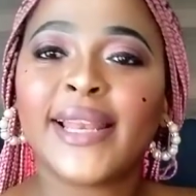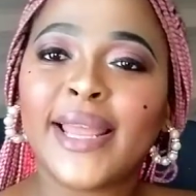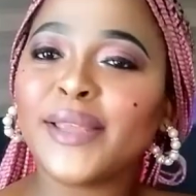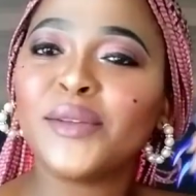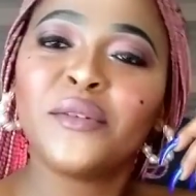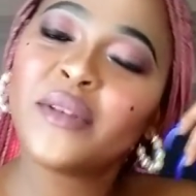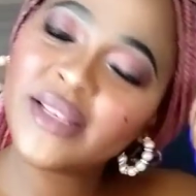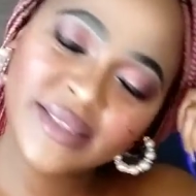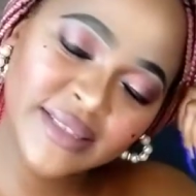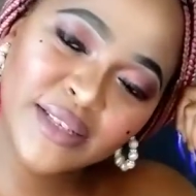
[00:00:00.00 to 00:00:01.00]
Like, you know,
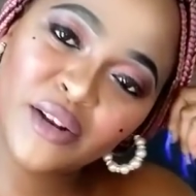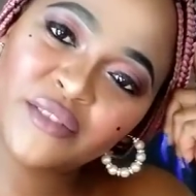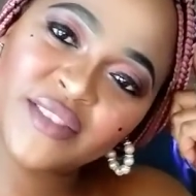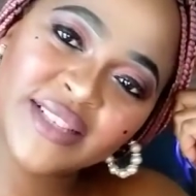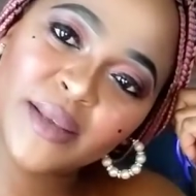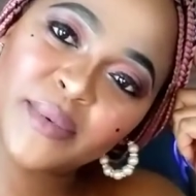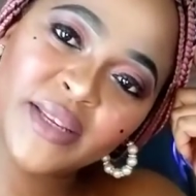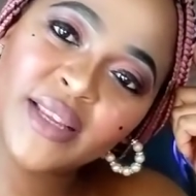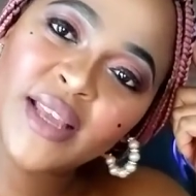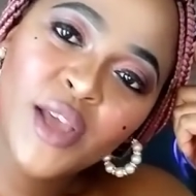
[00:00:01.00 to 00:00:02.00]
there's a lot of things
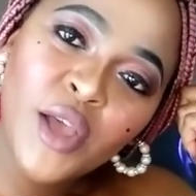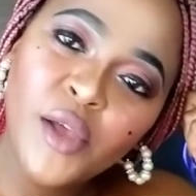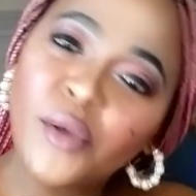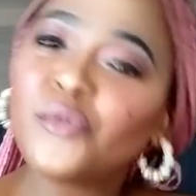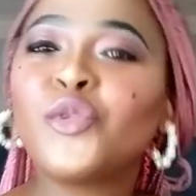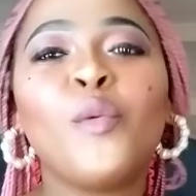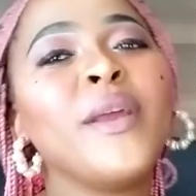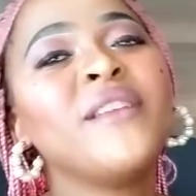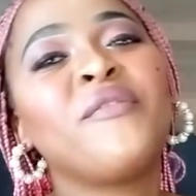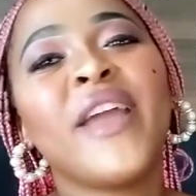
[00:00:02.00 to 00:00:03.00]
happening. Too
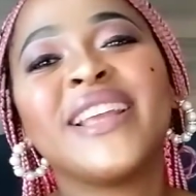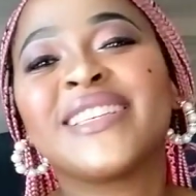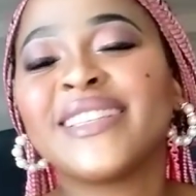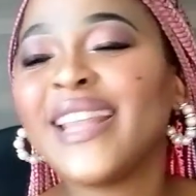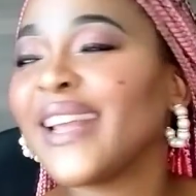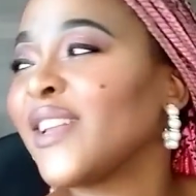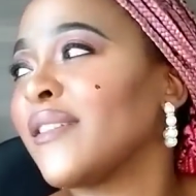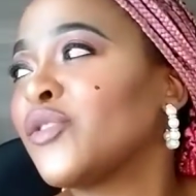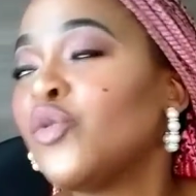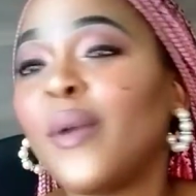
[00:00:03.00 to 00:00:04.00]
many
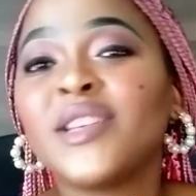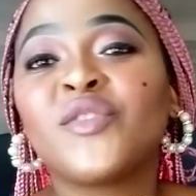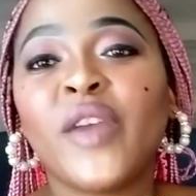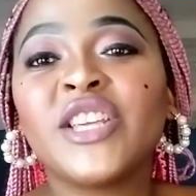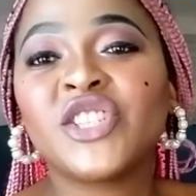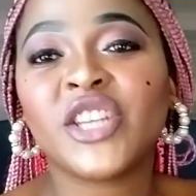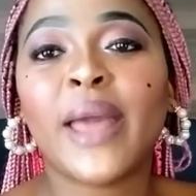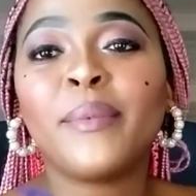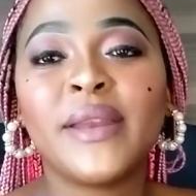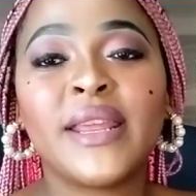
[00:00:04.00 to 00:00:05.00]
fake, too much fake shit
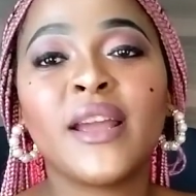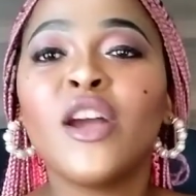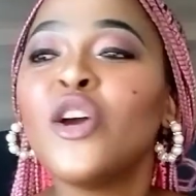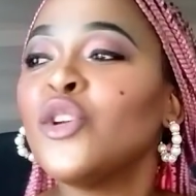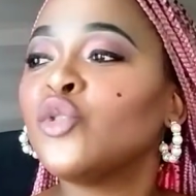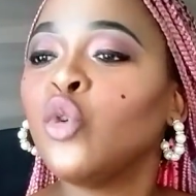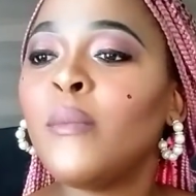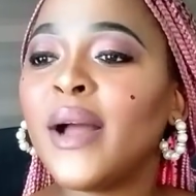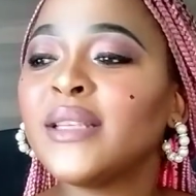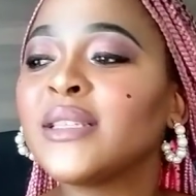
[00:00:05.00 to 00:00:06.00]
happening. Too
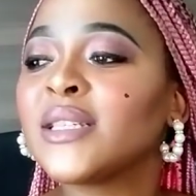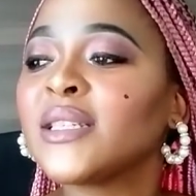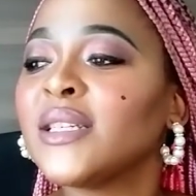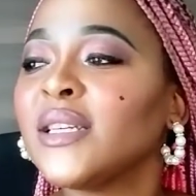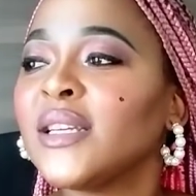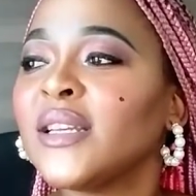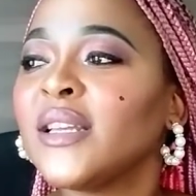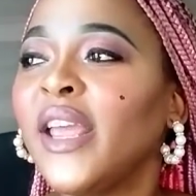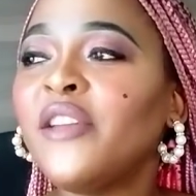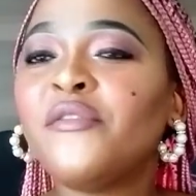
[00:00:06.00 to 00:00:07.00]
much
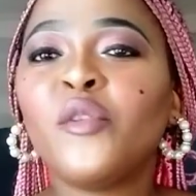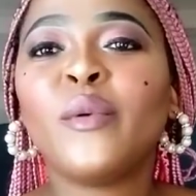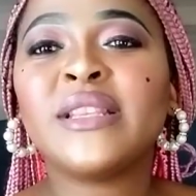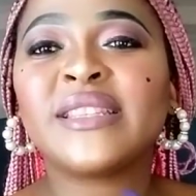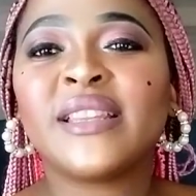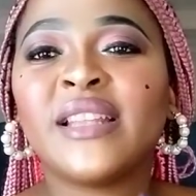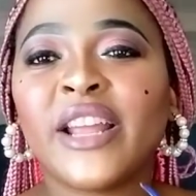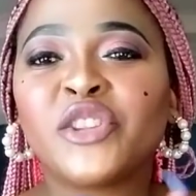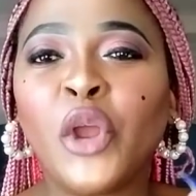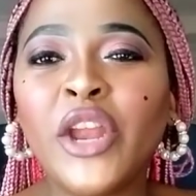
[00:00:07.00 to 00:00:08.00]
influence,
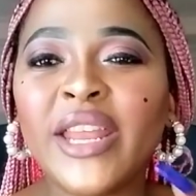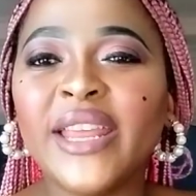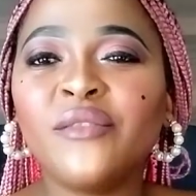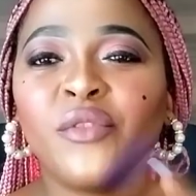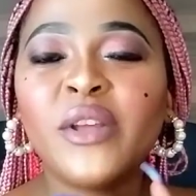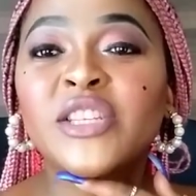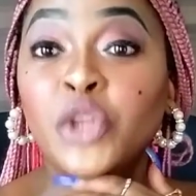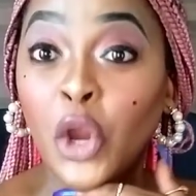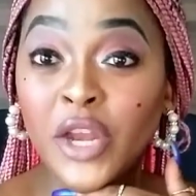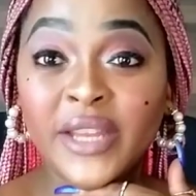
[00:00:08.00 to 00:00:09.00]
dirty influence. It's
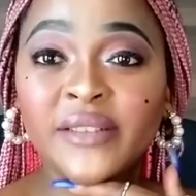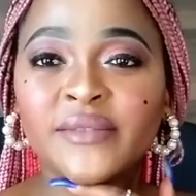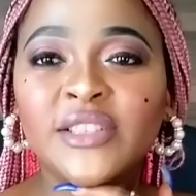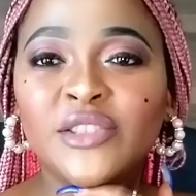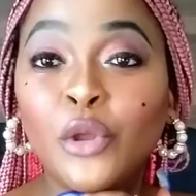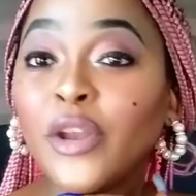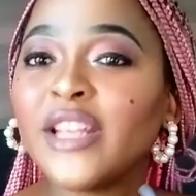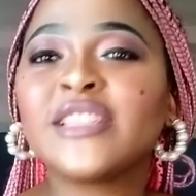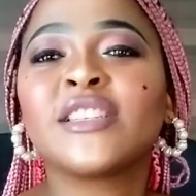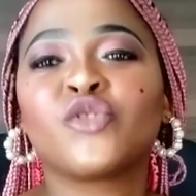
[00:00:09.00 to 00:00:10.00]
dirty. It's dirty.
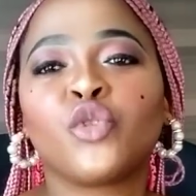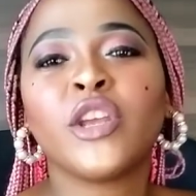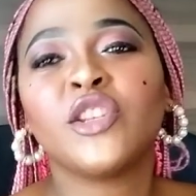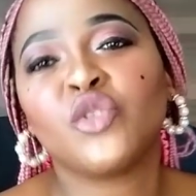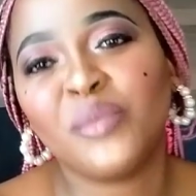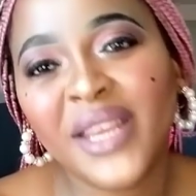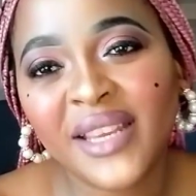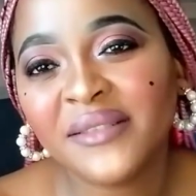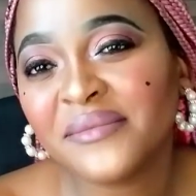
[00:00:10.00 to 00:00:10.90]
It's tricky to me.